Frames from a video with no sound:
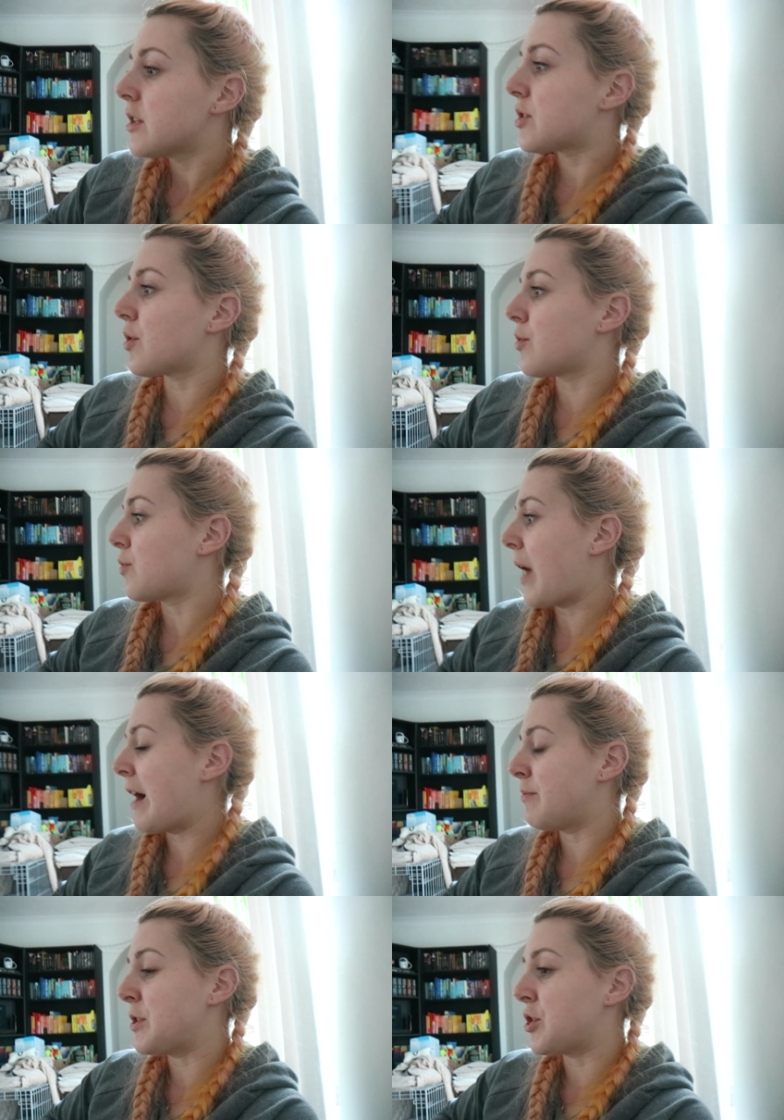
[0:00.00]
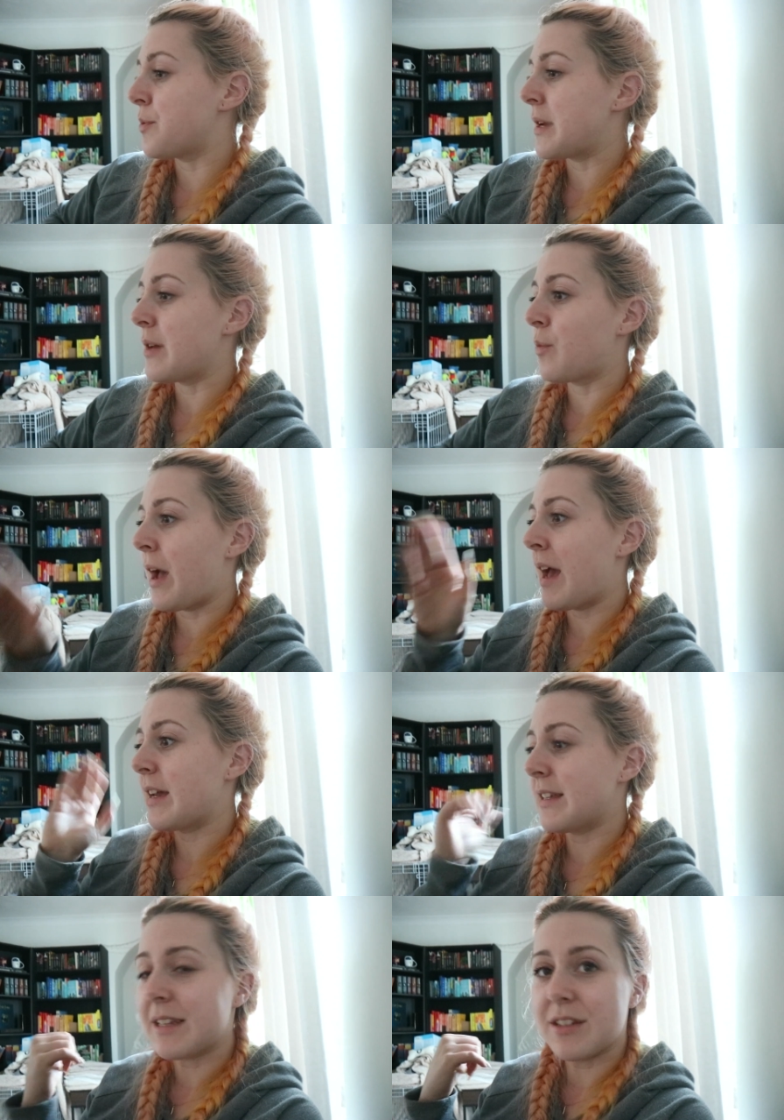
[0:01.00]
So I've been doing it
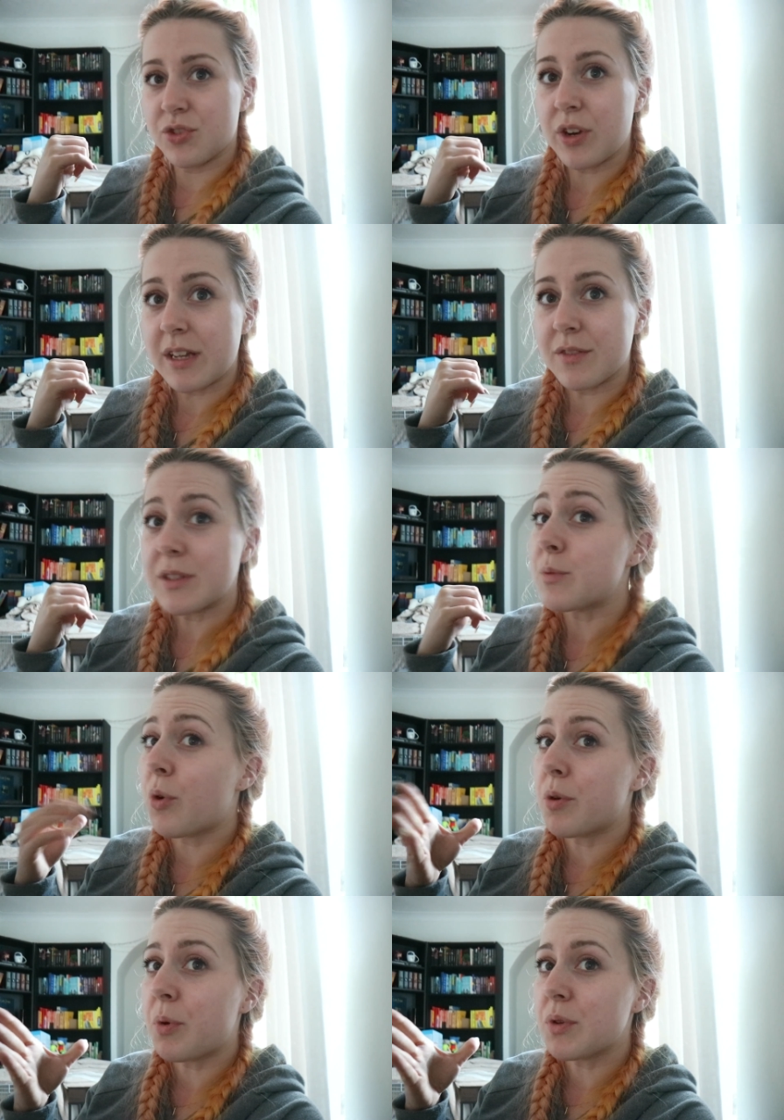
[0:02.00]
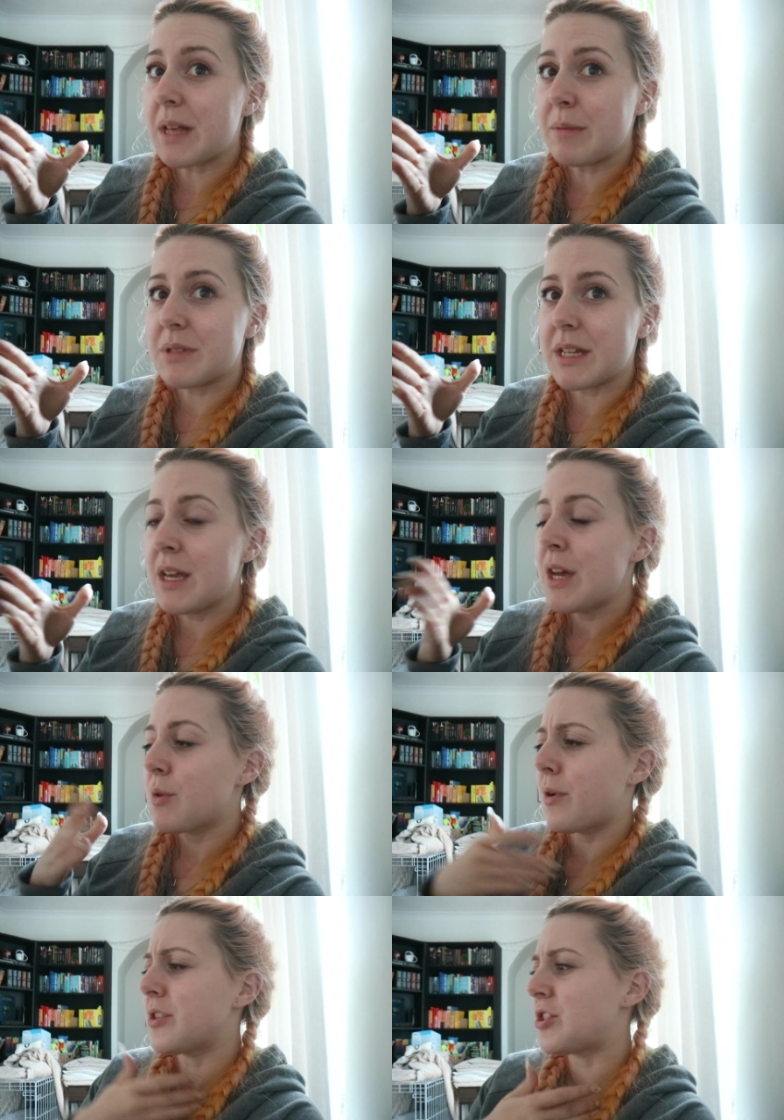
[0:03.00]
where he says drink if his water bowl's empty,
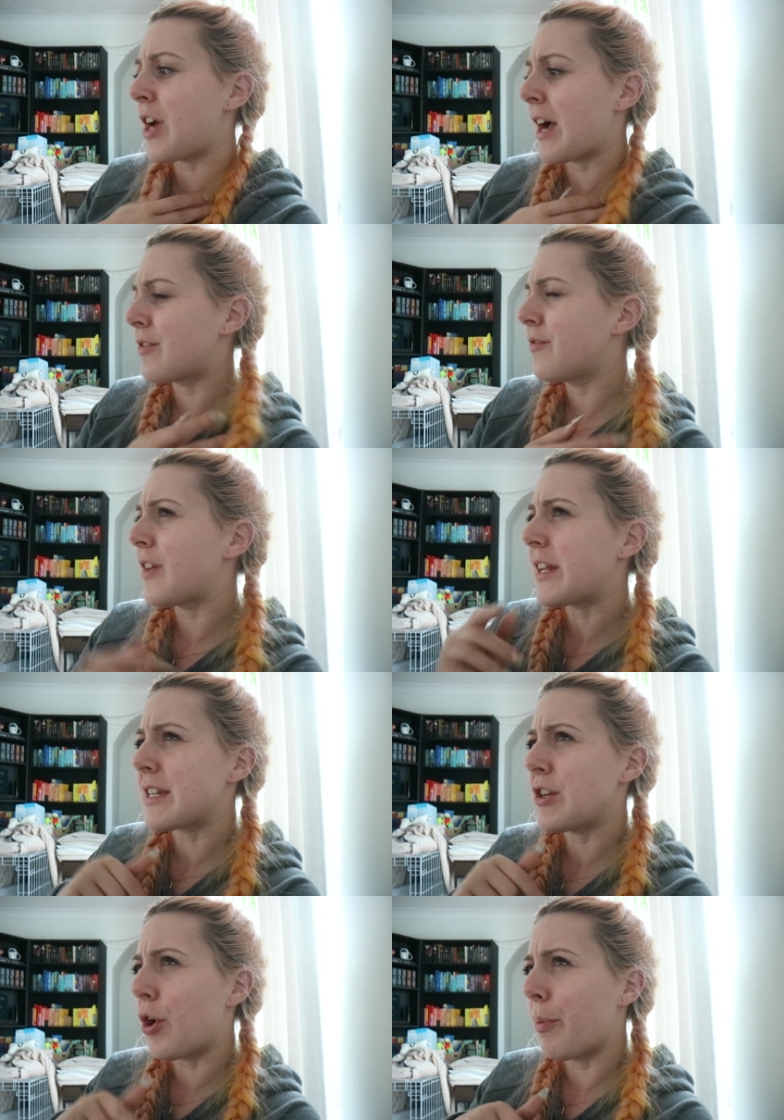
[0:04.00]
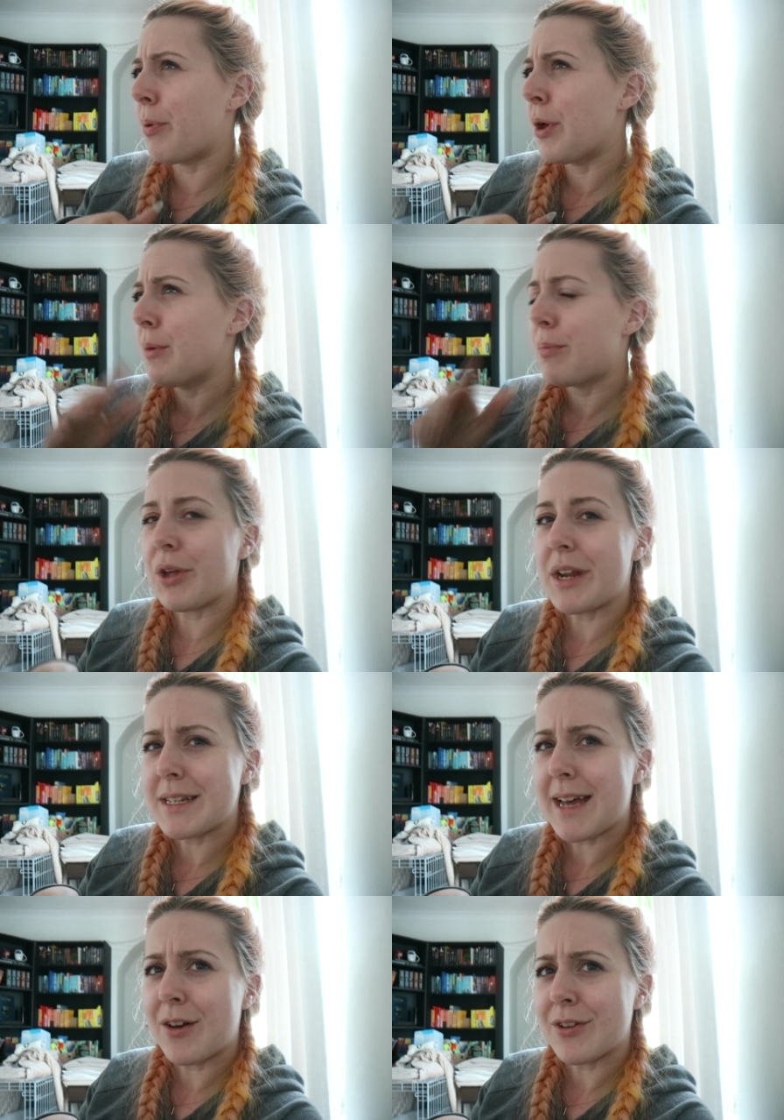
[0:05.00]
whereas Jack filled it up, put
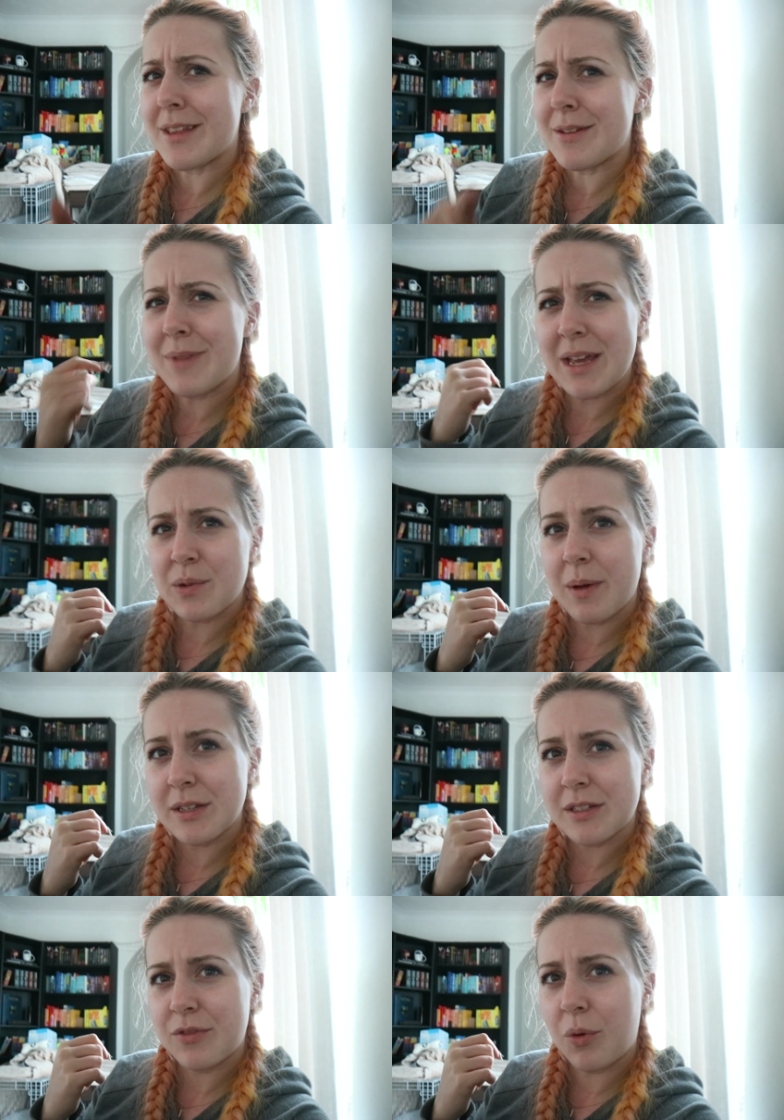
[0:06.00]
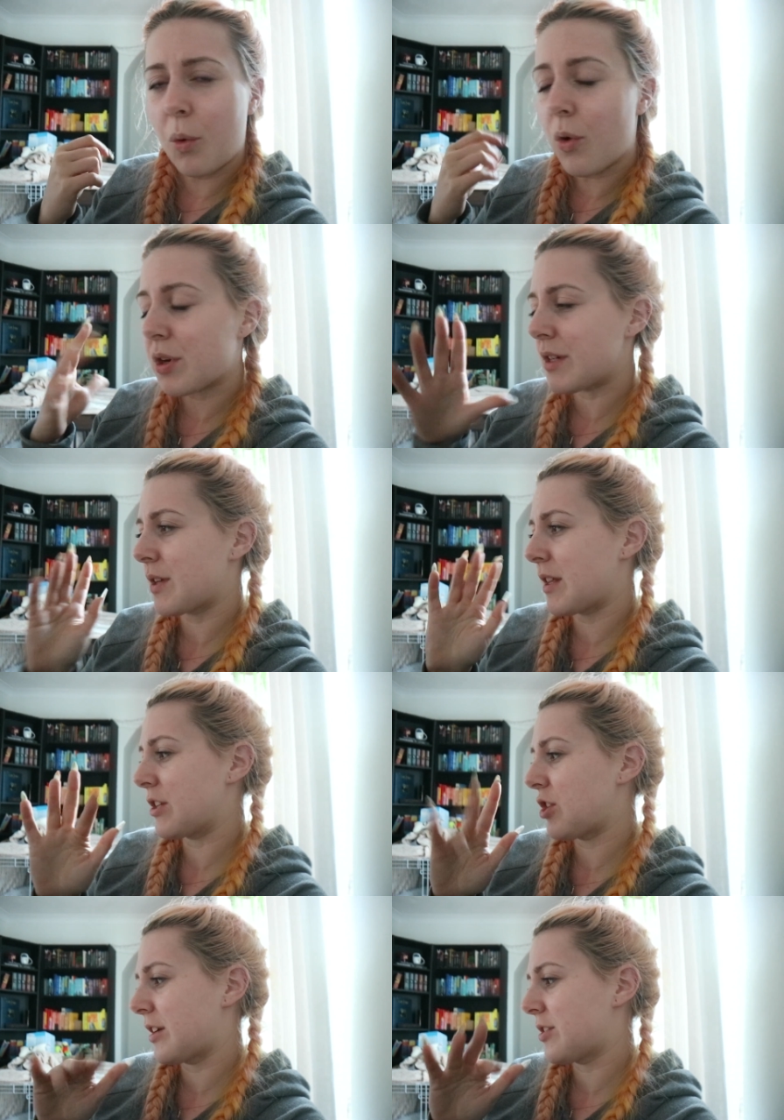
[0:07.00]
it down, and then made him ask for water. So I
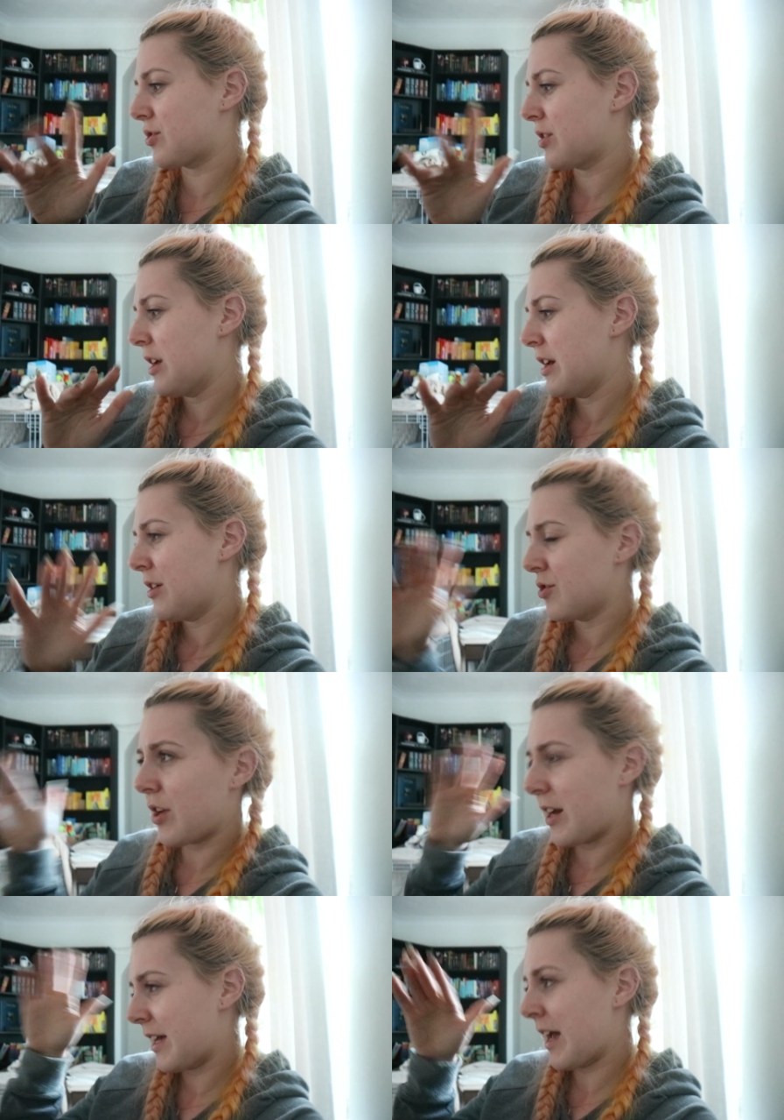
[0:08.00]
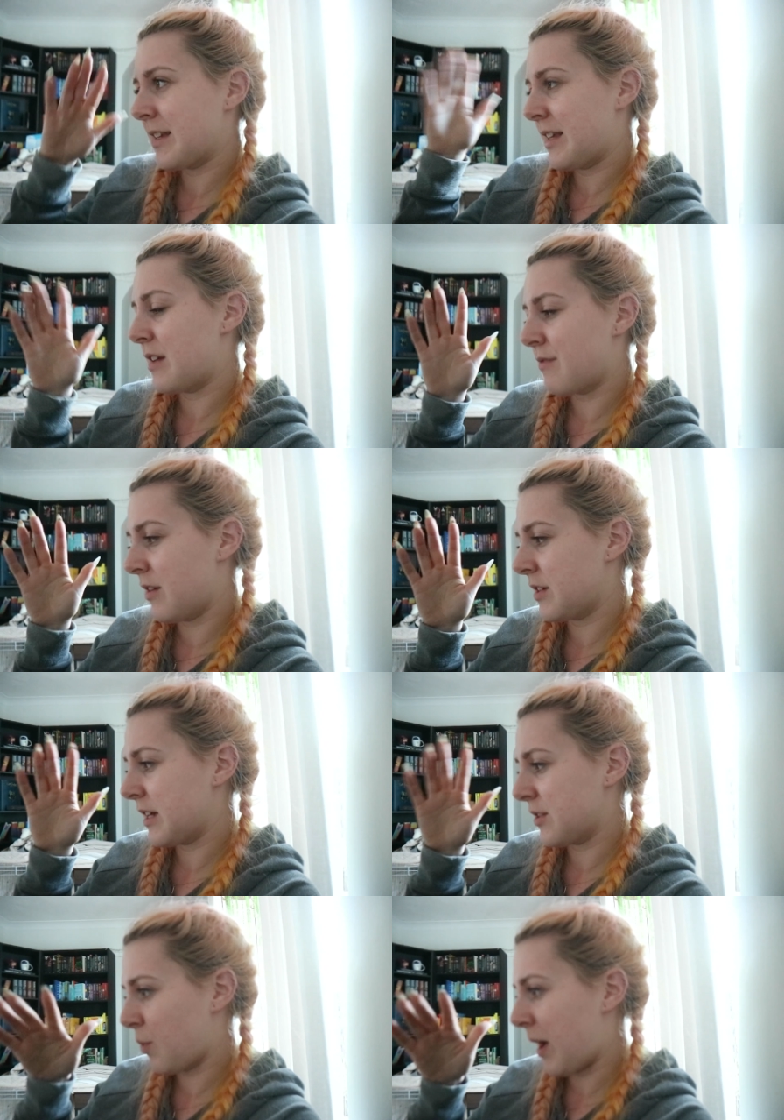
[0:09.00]
think Jack's trying to get his head around
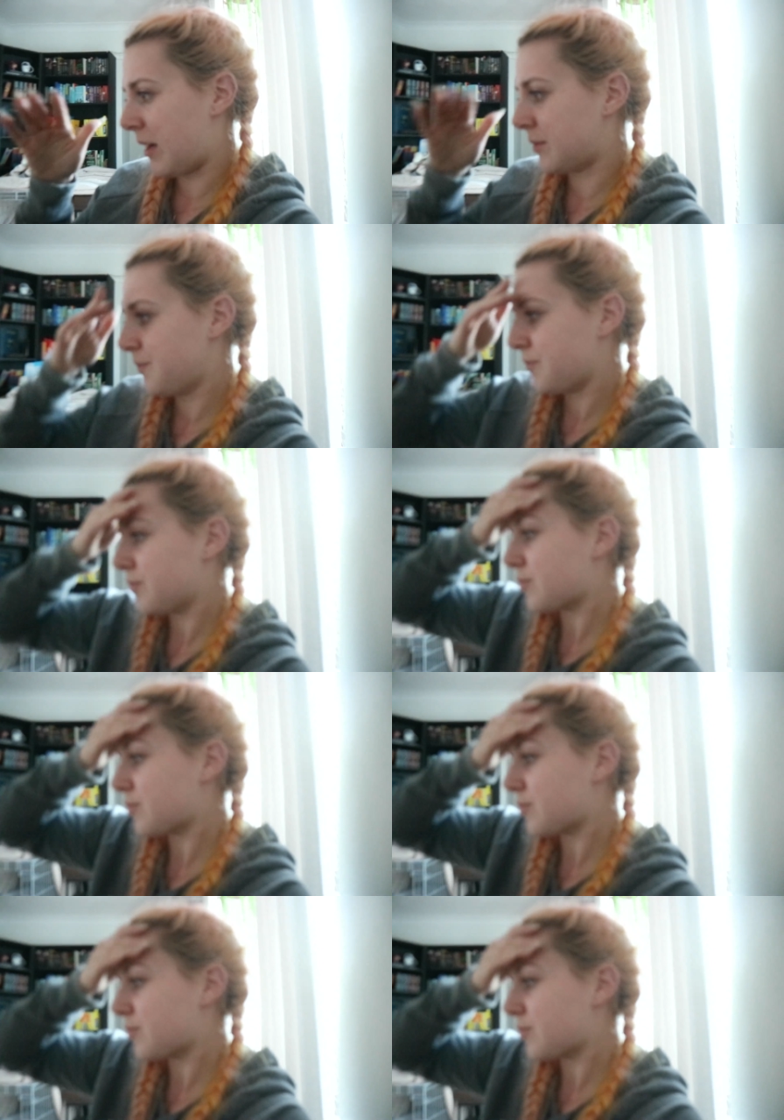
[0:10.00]
it as well,